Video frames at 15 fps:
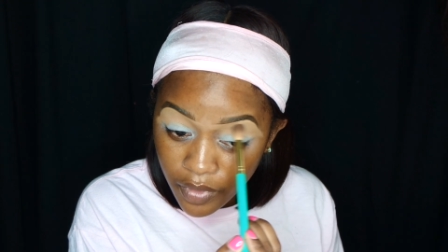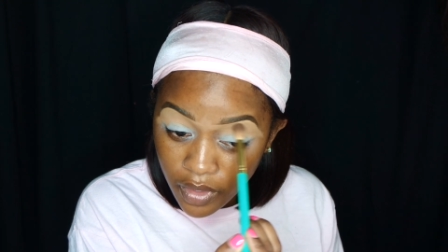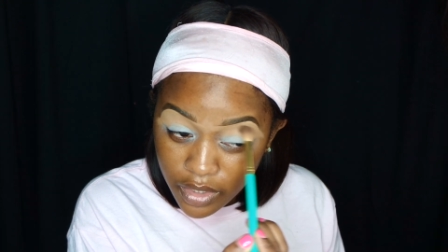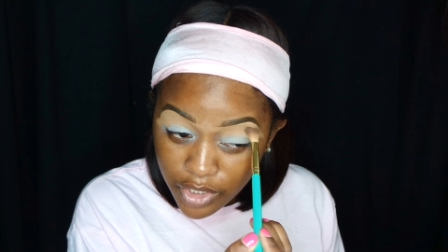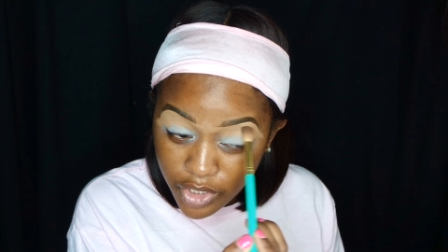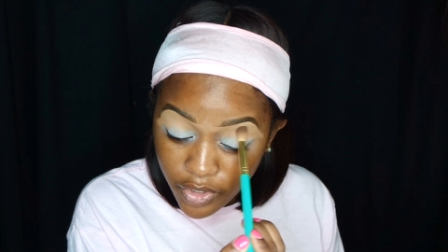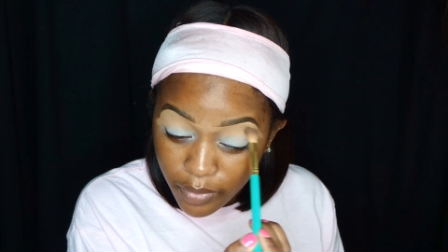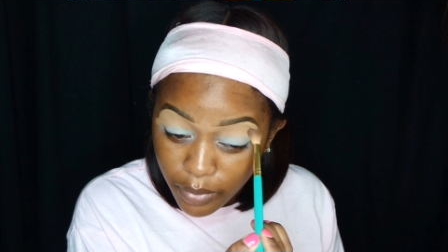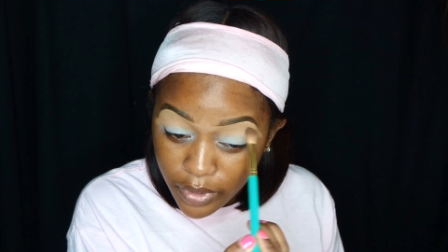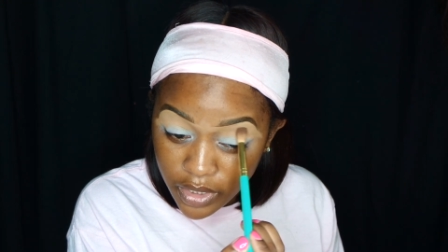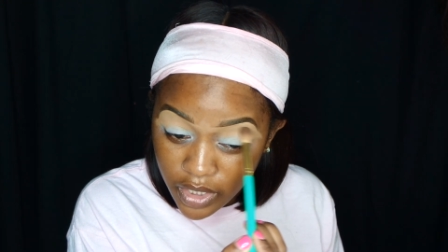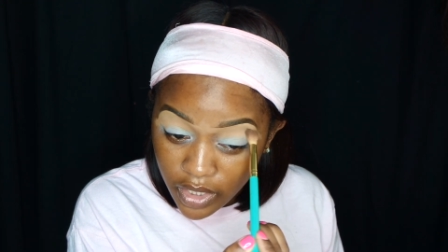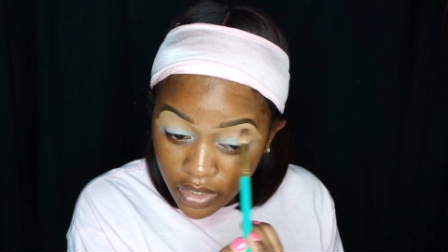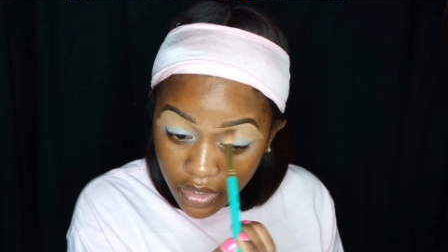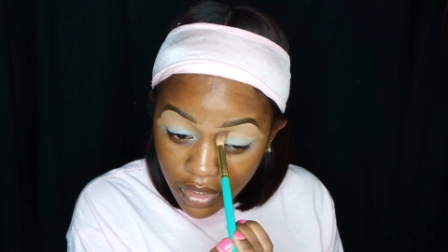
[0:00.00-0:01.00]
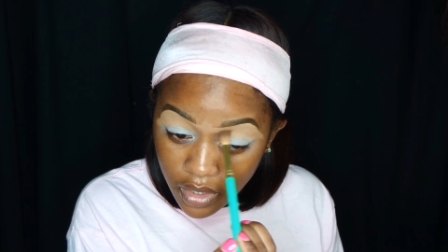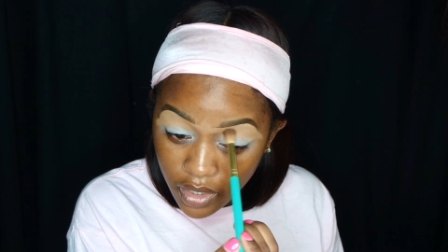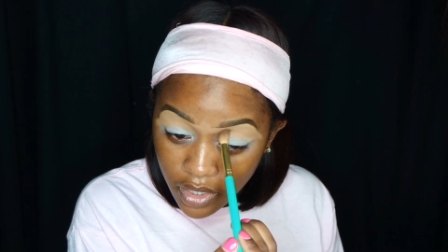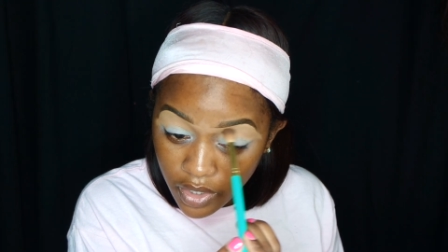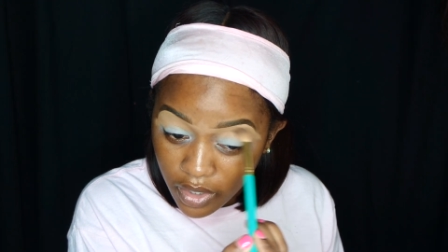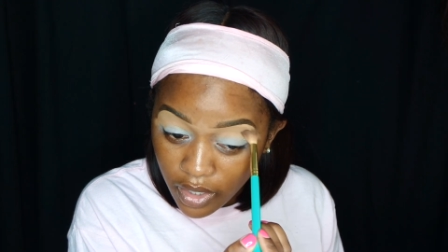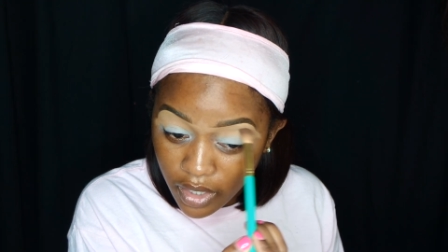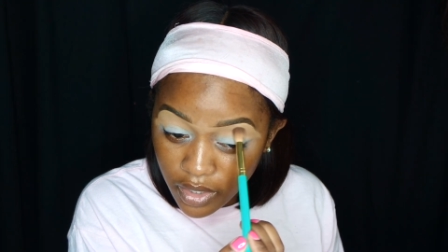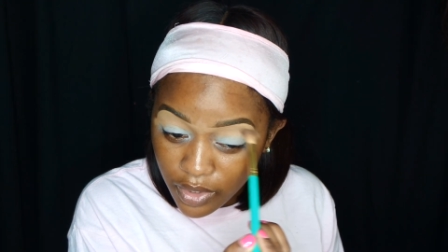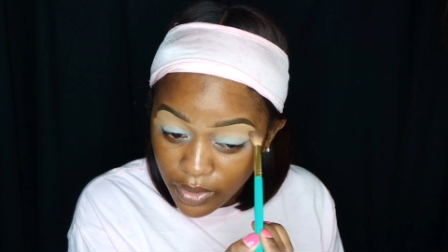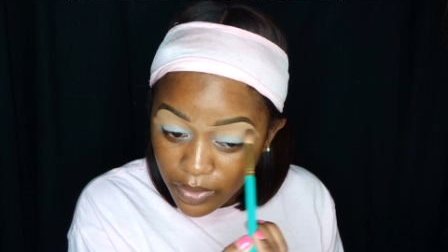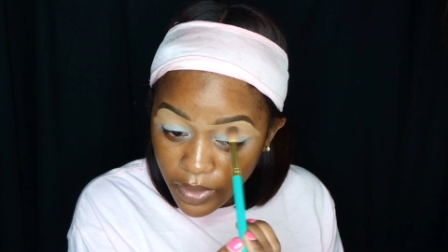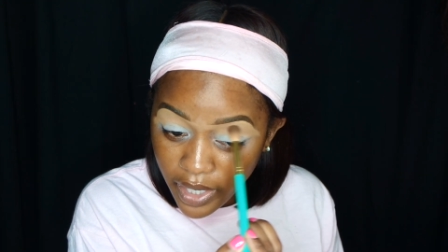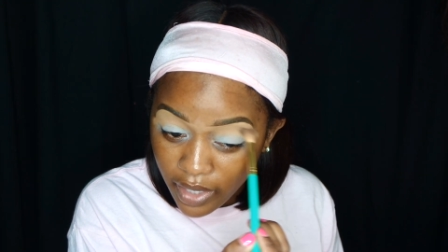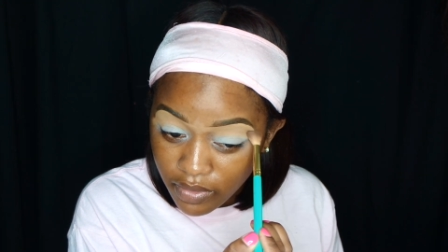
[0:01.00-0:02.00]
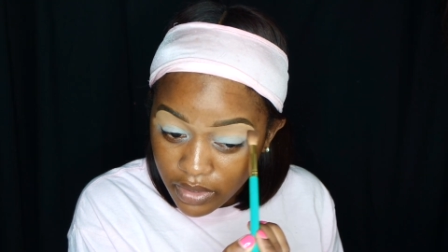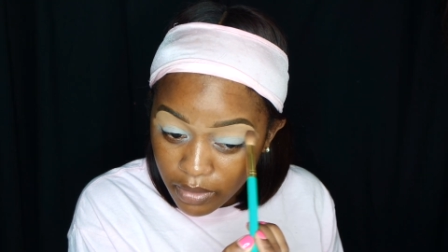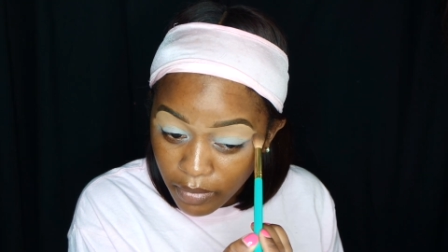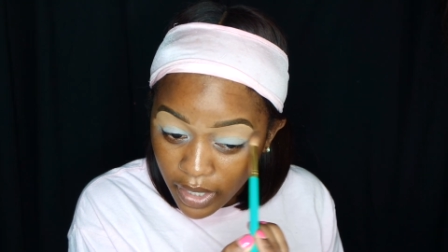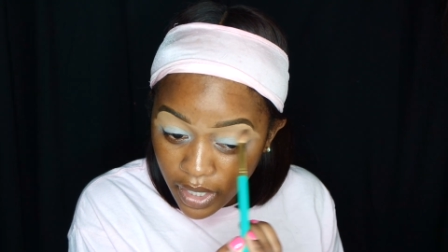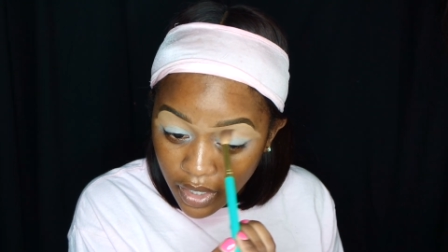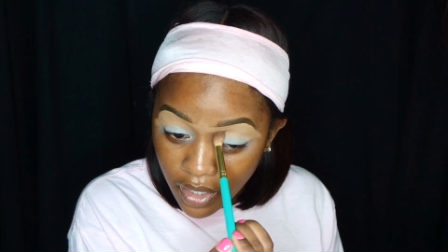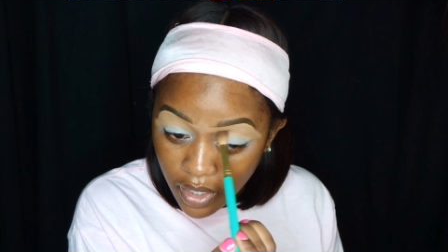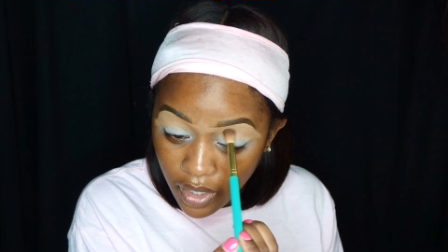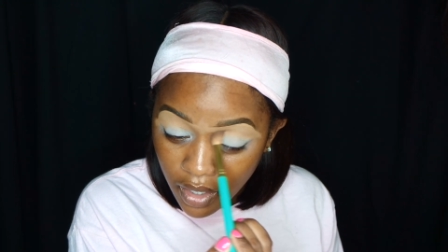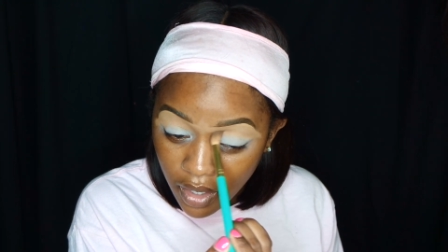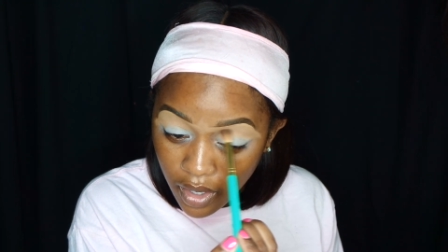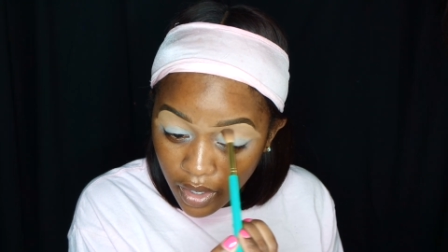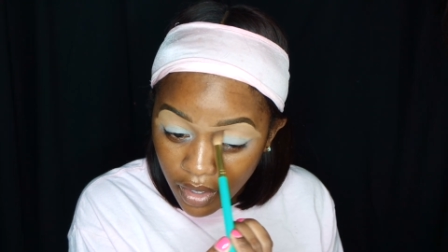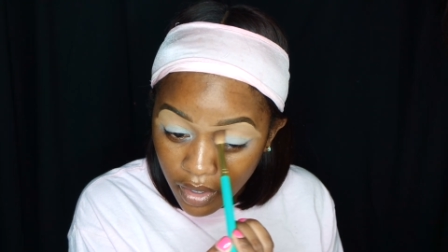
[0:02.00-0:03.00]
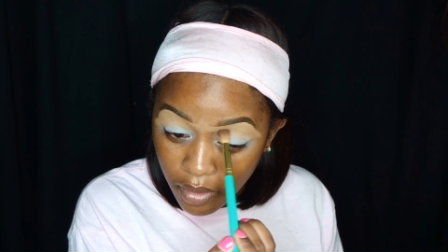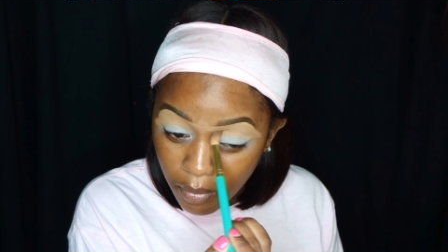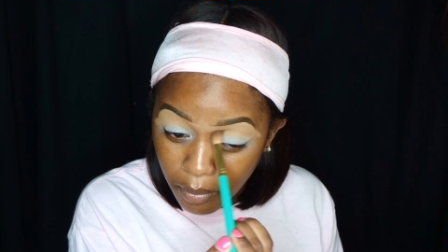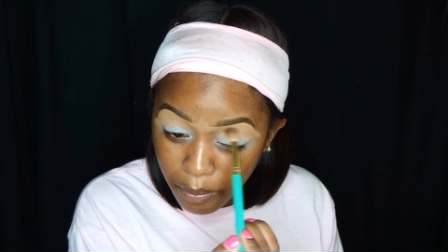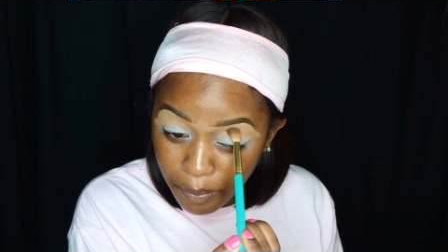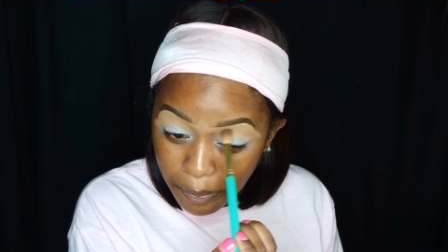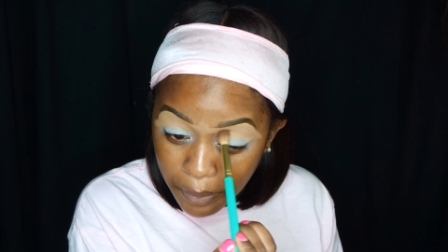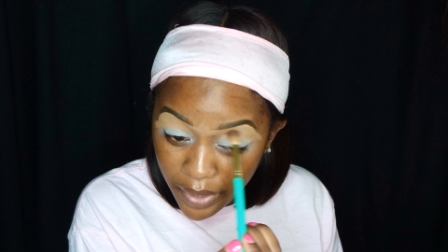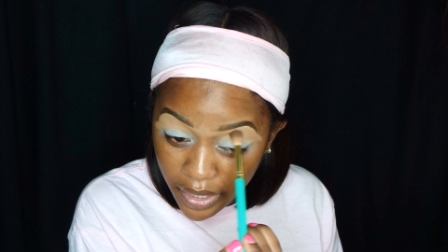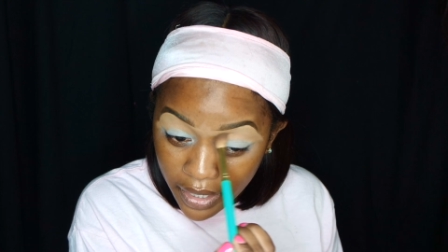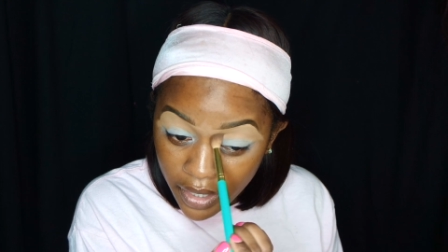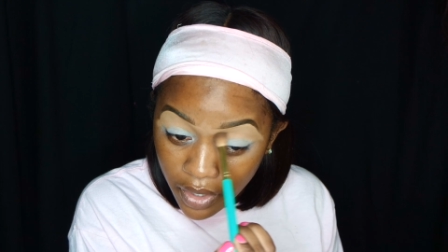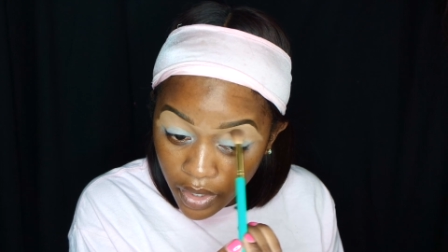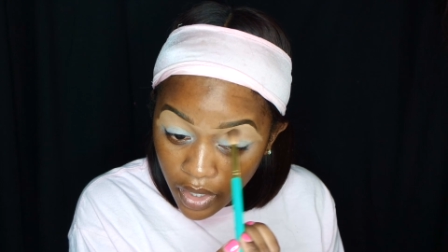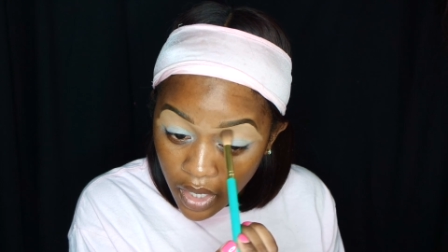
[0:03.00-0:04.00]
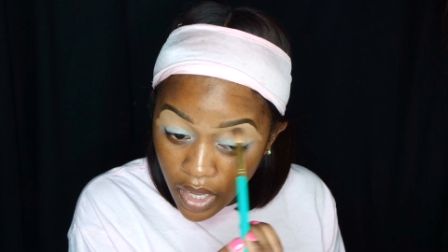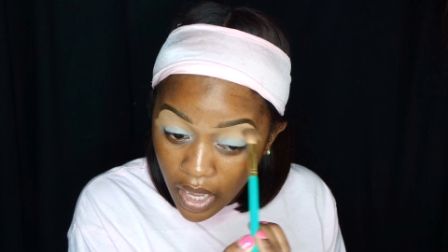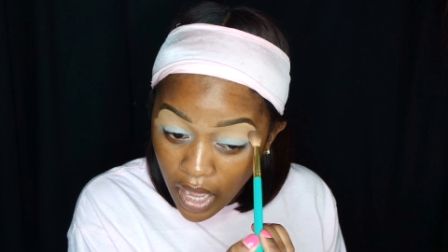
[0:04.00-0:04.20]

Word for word: This year in particular, I do have somebody, but